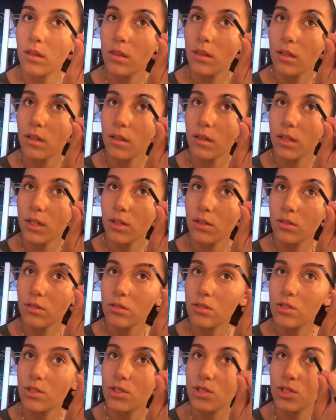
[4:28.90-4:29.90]
little
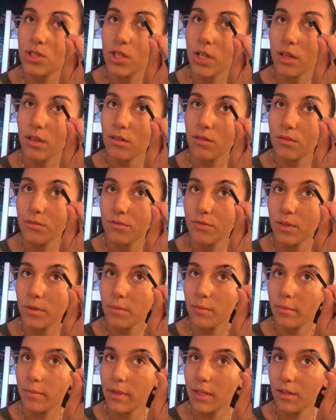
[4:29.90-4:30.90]
gel from
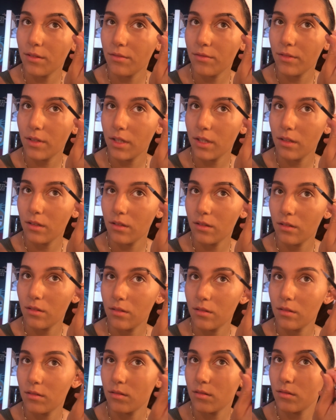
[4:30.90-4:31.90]
Benefit
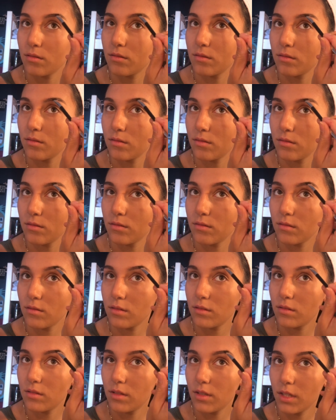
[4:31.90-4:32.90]

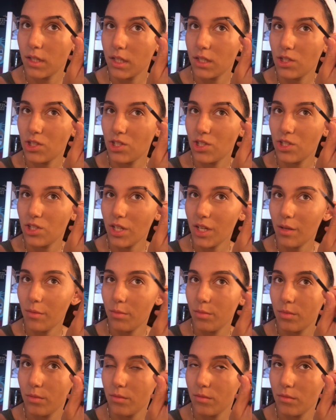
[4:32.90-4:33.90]
to like just shape
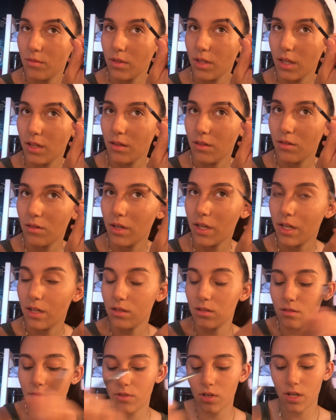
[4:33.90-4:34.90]
the little
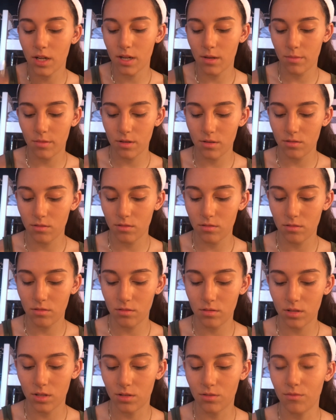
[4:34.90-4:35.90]
hairs of your eyebrows.
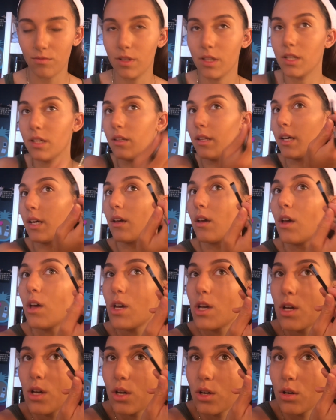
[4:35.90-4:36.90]
I don't really like
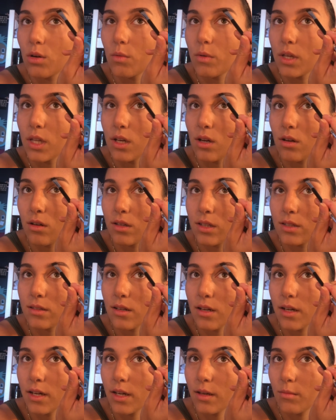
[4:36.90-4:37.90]
go in all the
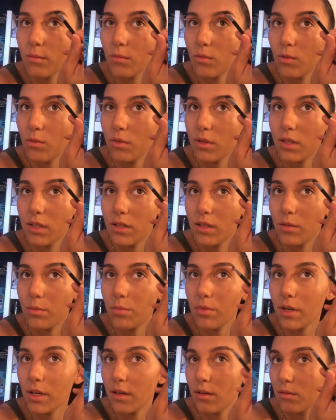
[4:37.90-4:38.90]
time with the
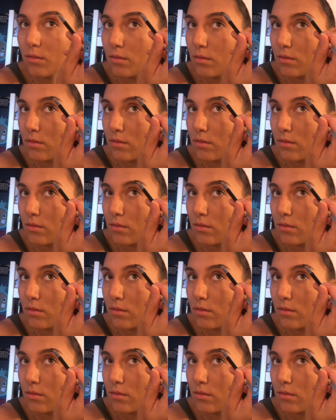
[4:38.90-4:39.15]
Dipbrow.